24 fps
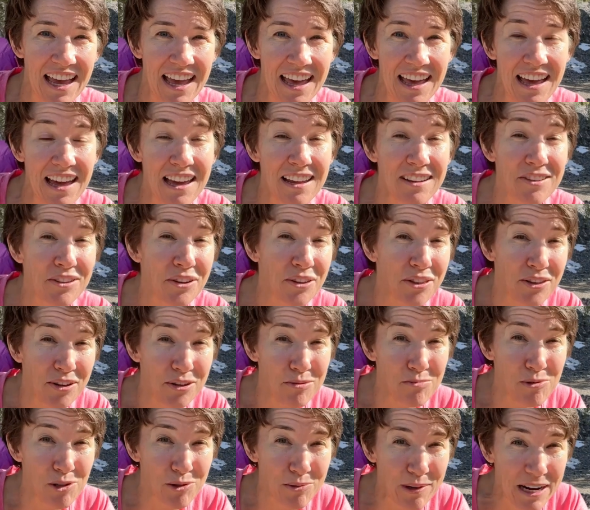and
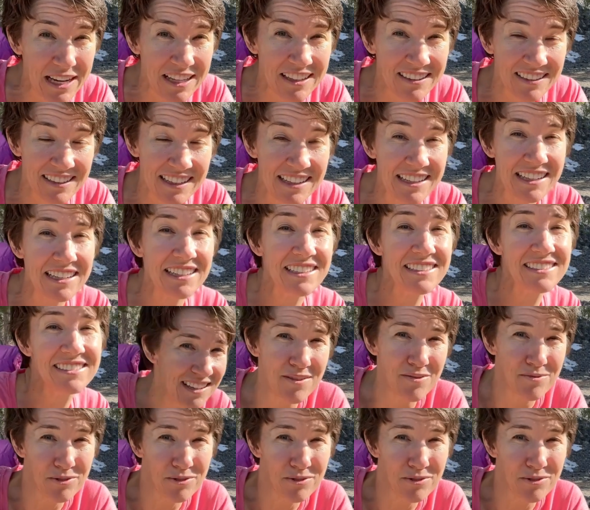thermal regulating,